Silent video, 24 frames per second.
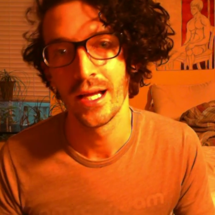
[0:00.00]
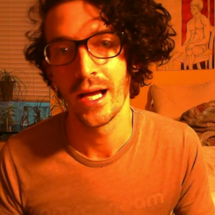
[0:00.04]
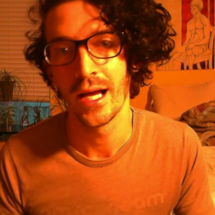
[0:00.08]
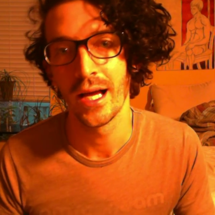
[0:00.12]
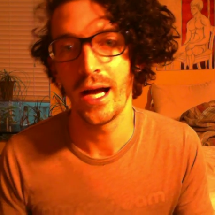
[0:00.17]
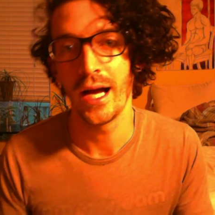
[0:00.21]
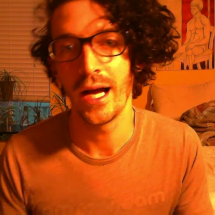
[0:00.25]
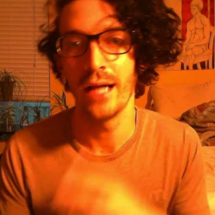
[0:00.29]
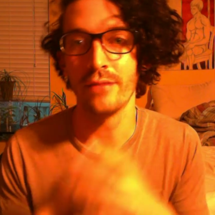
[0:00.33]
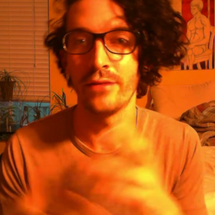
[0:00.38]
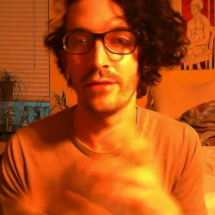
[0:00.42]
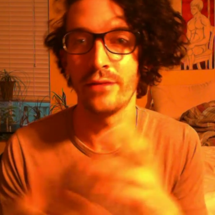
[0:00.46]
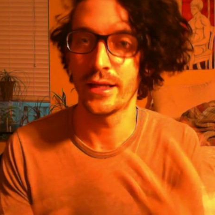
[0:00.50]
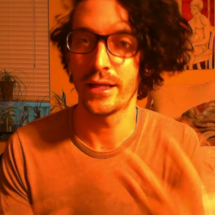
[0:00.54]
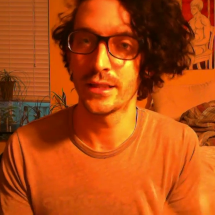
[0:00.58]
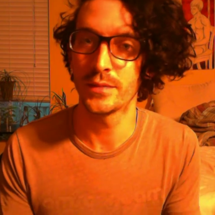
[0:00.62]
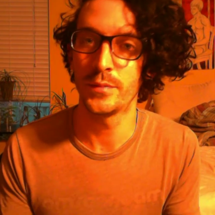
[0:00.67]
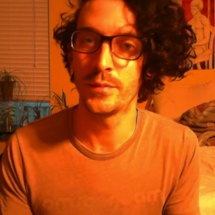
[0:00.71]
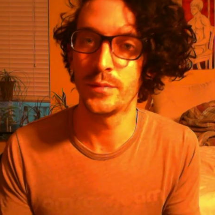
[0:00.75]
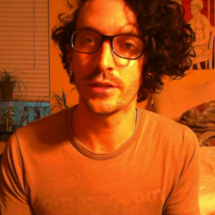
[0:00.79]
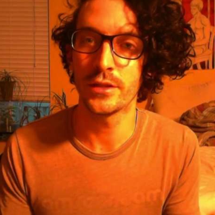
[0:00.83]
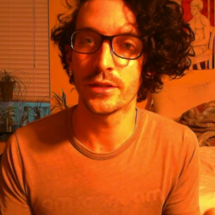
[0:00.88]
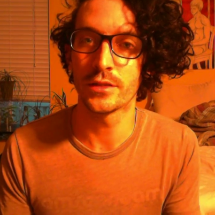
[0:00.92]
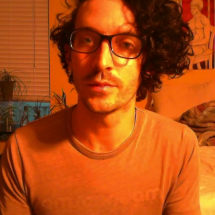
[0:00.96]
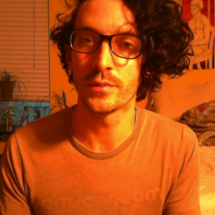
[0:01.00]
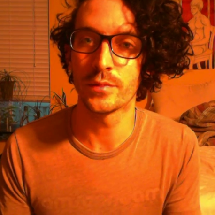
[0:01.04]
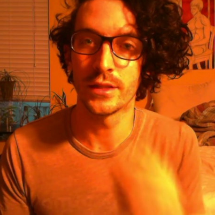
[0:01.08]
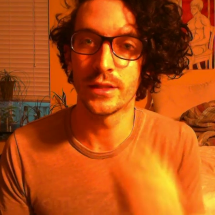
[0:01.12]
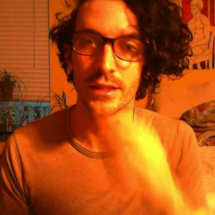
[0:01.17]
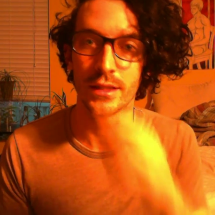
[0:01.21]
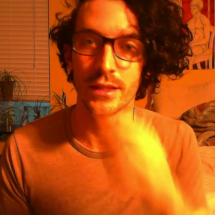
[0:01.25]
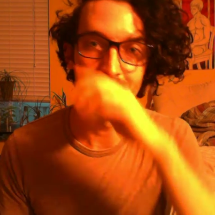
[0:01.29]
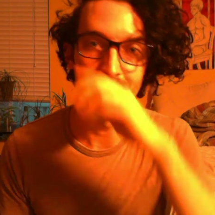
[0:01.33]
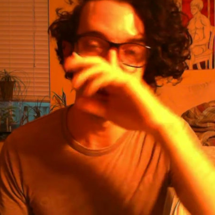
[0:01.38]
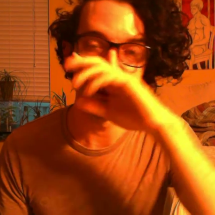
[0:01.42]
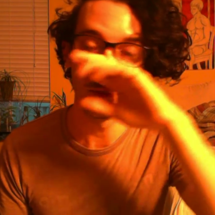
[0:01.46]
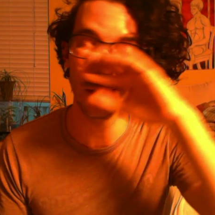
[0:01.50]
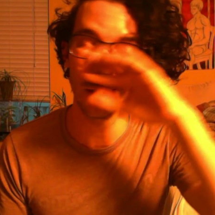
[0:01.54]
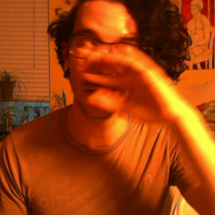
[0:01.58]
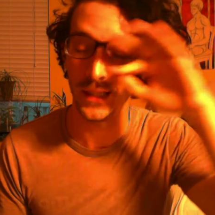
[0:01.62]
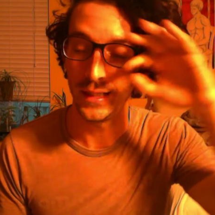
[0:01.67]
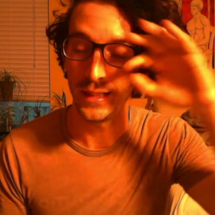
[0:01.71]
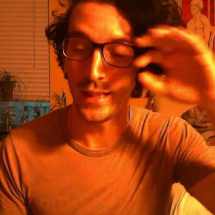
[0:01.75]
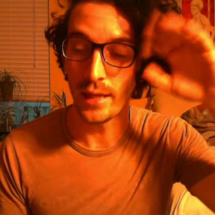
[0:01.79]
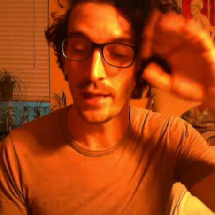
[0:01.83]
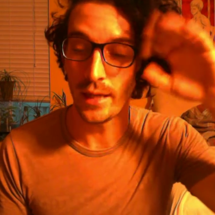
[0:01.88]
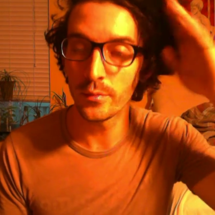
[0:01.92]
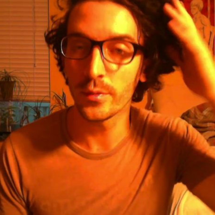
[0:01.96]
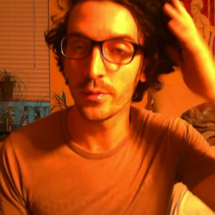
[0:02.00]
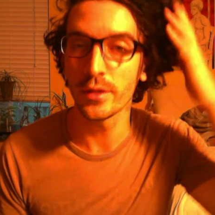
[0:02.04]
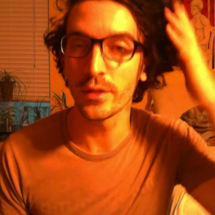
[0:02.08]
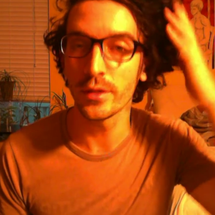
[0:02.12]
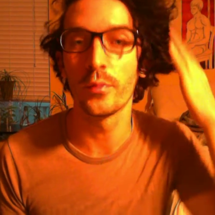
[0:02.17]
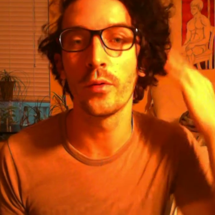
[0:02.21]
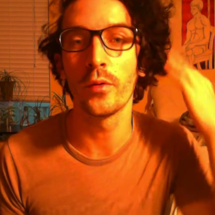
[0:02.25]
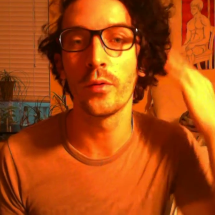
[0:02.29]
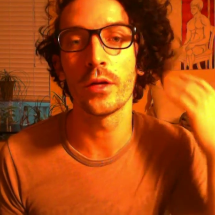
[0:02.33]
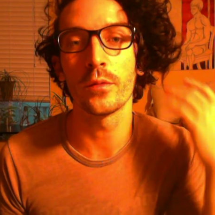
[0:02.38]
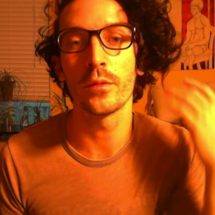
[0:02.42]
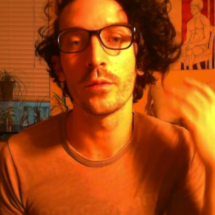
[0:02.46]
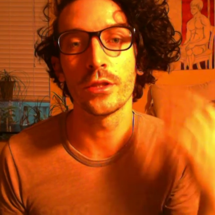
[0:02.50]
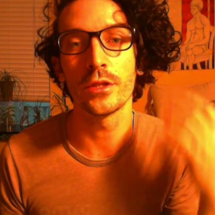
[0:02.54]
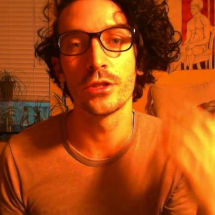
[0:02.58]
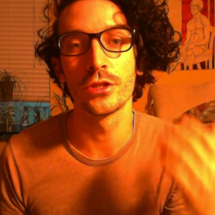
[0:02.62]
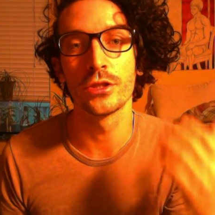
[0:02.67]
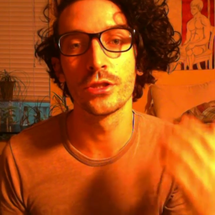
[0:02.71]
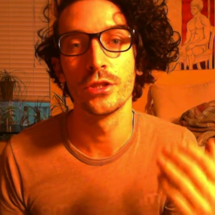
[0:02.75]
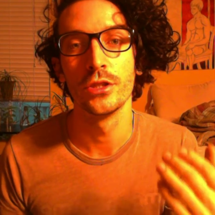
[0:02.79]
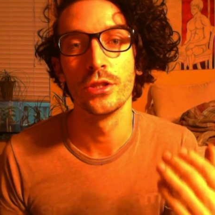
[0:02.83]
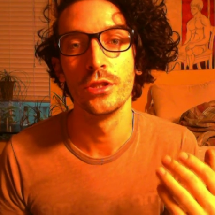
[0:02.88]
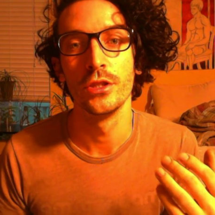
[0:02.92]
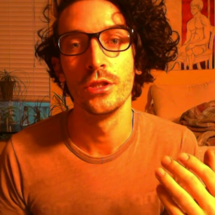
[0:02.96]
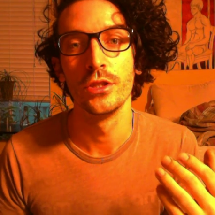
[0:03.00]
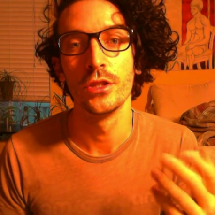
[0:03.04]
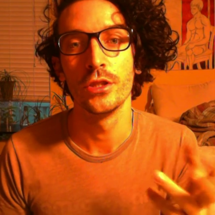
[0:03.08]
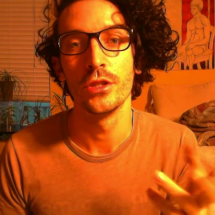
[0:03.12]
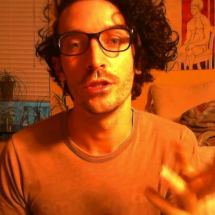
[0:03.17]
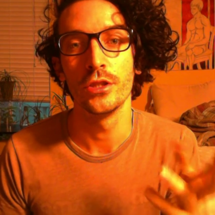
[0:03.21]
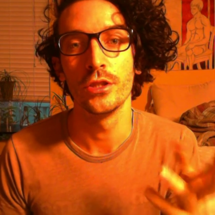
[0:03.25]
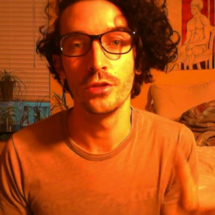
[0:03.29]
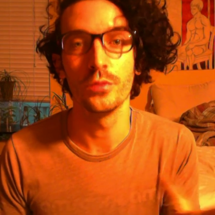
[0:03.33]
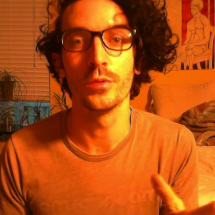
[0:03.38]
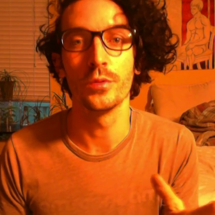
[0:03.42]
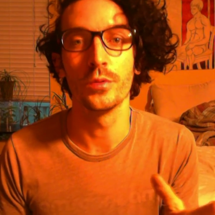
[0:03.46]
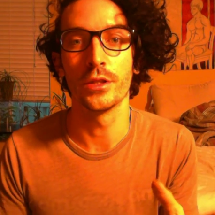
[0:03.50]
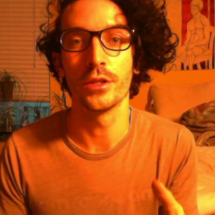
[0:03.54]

I've had experience with this," and that would be the point at which you would,